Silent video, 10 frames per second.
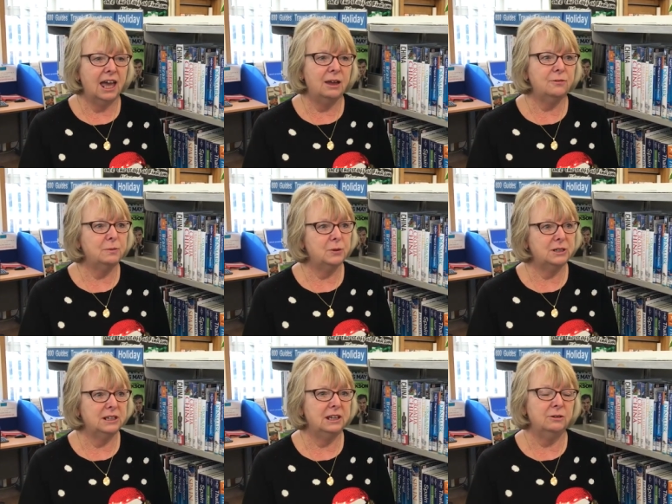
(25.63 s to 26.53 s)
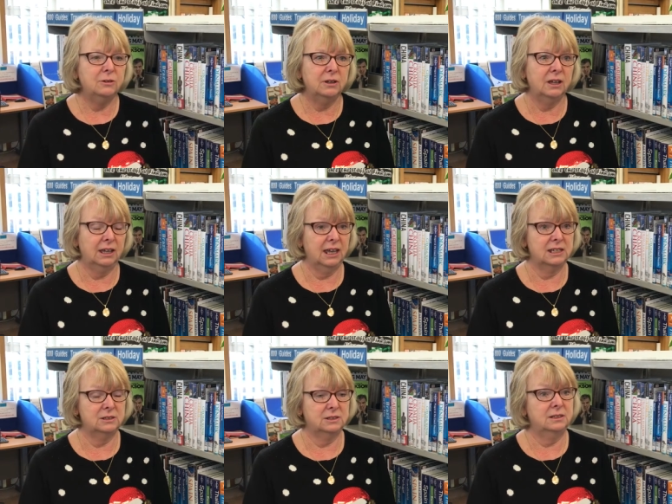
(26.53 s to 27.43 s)
Everybody
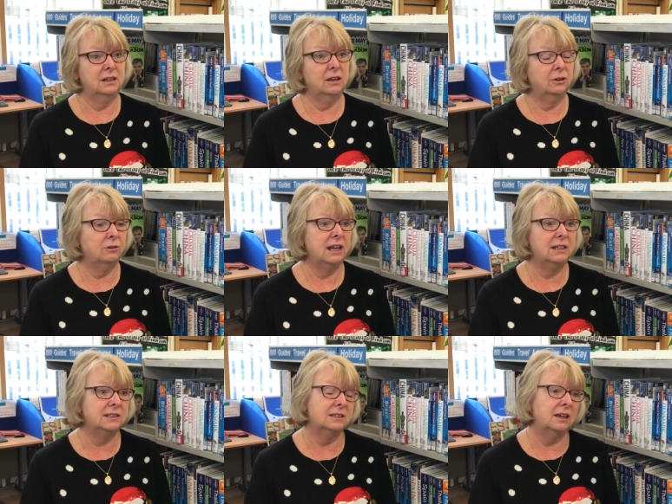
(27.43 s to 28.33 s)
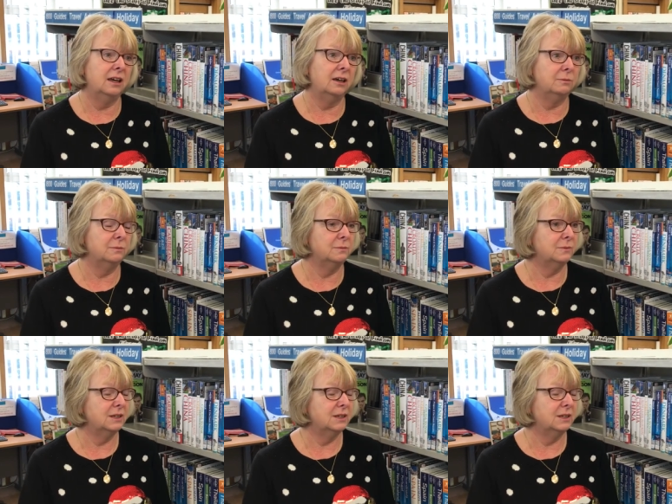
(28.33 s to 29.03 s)
gets a great um,